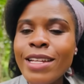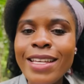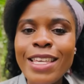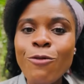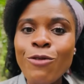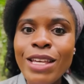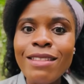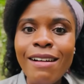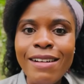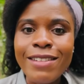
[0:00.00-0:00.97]
like they
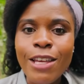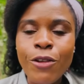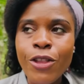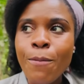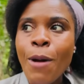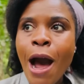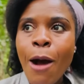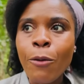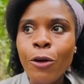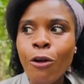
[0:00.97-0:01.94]
realize the
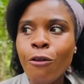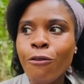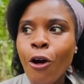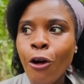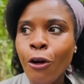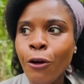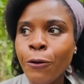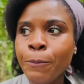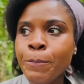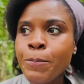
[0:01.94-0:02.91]
power of
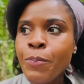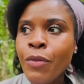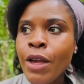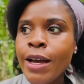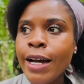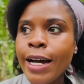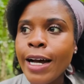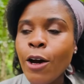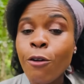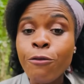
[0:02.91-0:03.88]
her
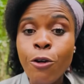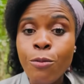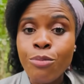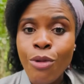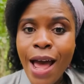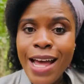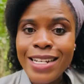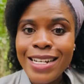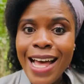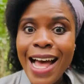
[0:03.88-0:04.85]

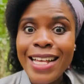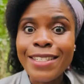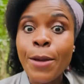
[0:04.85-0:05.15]
brand as a